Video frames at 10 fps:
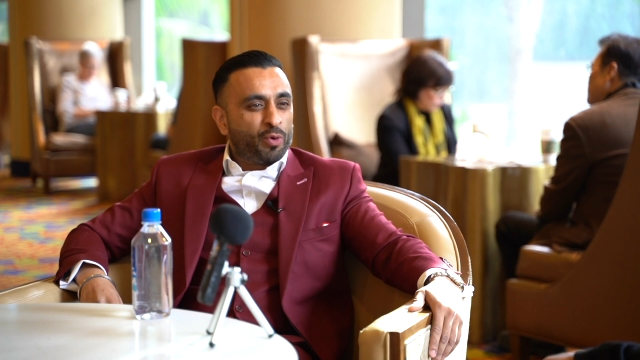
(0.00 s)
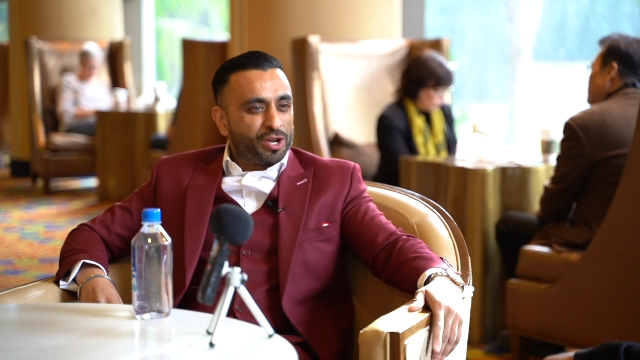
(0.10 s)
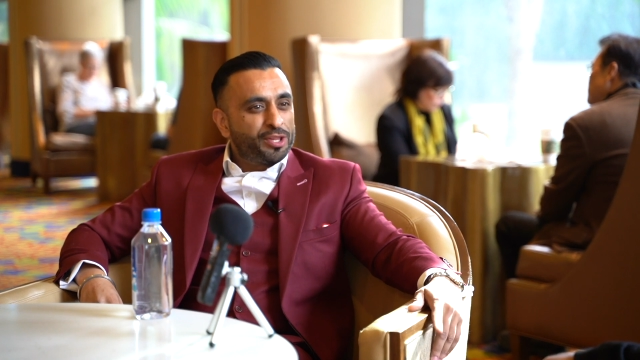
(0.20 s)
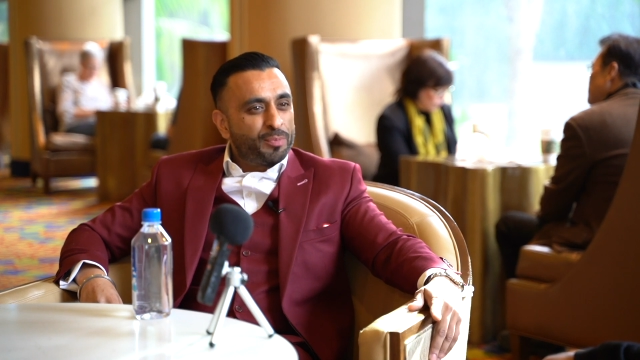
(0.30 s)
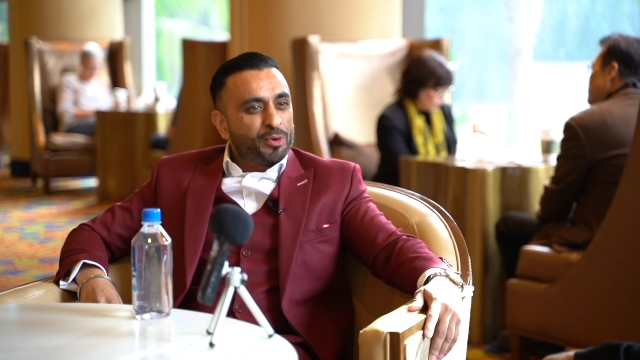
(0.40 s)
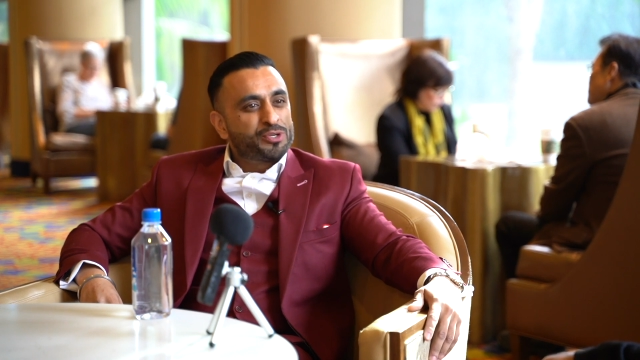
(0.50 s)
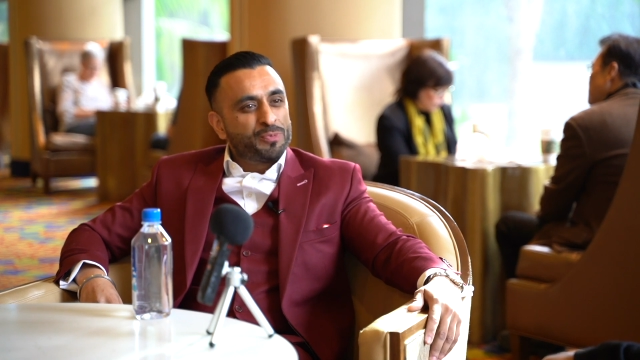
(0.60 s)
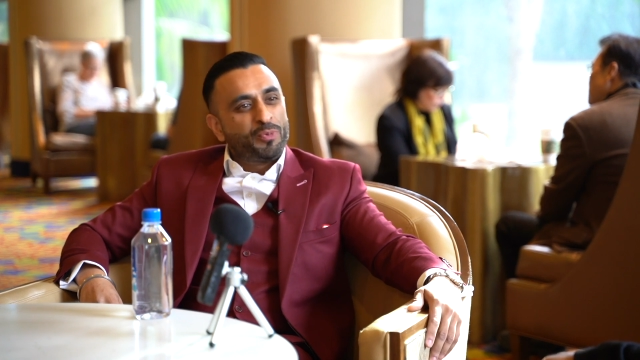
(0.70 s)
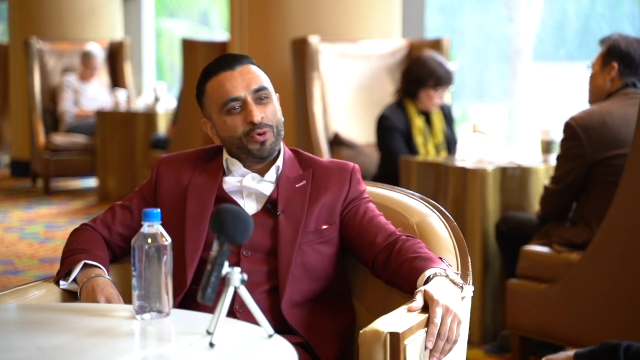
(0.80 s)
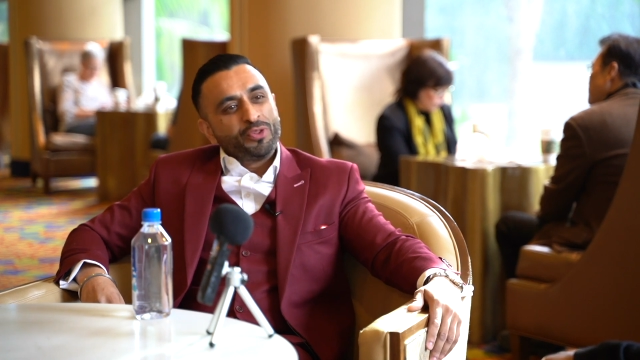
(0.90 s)
One of the most
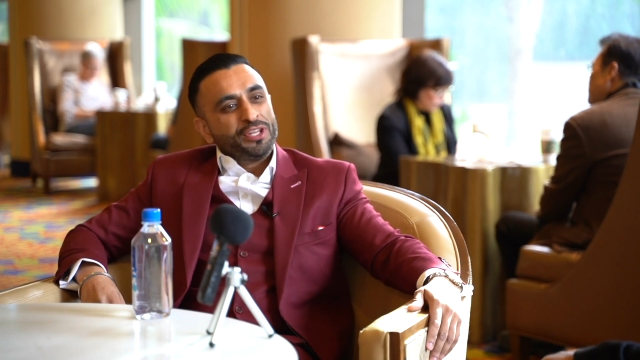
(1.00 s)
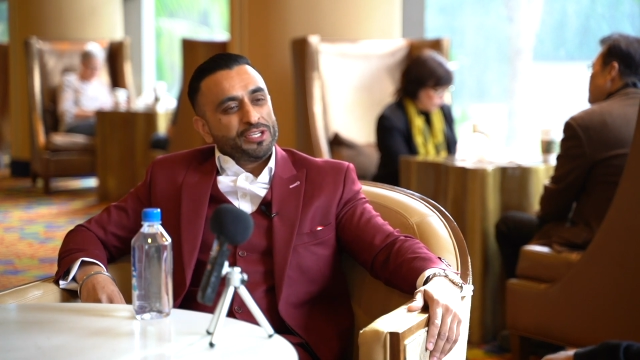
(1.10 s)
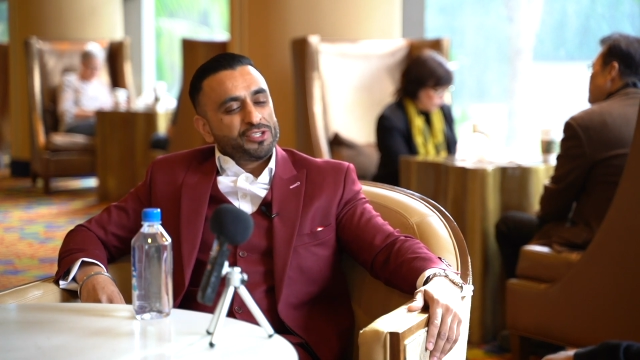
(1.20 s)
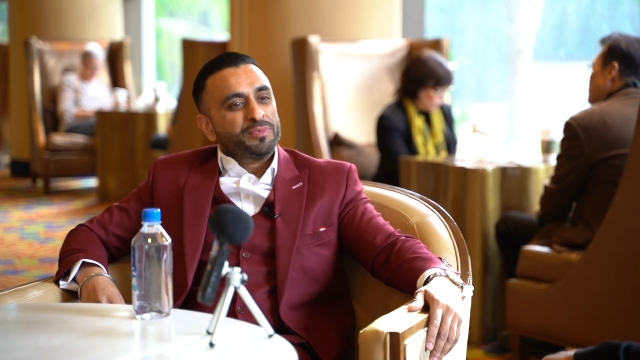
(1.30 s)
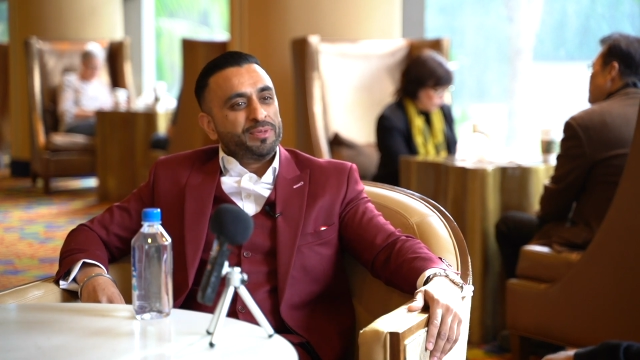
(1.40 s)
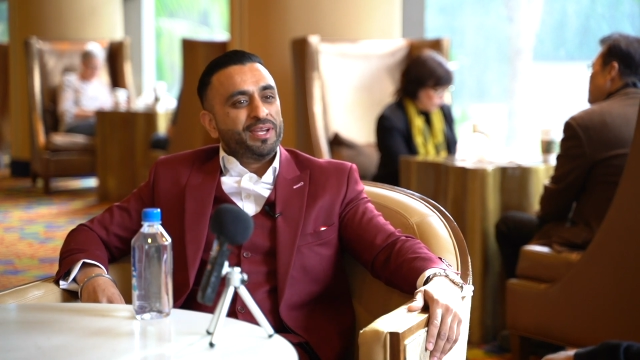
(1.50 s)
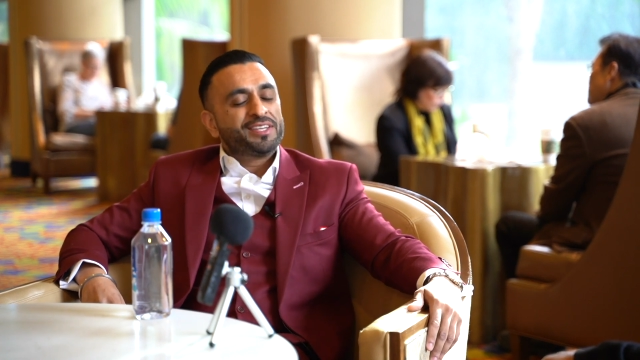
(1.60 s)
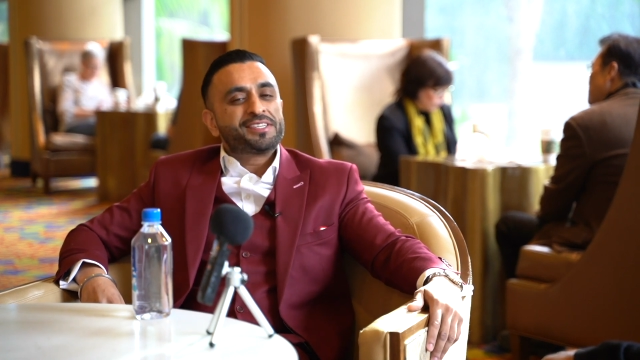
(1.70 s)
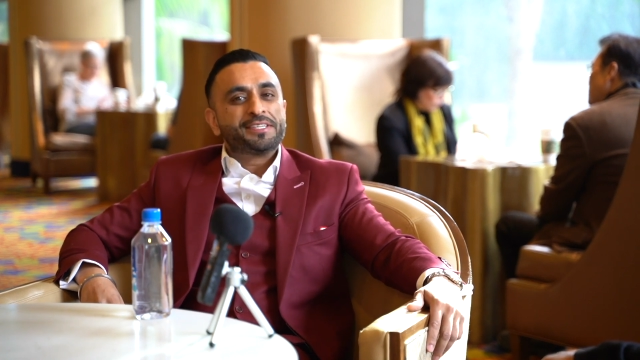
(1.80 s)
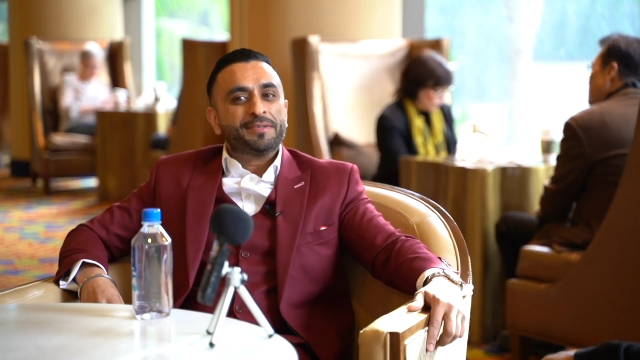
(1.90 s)
important things to me,
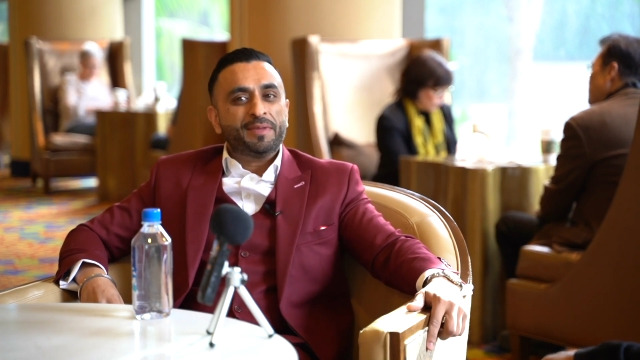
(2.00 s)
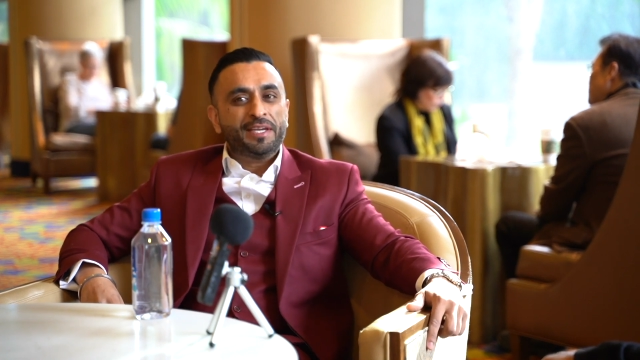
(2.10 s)
Metz,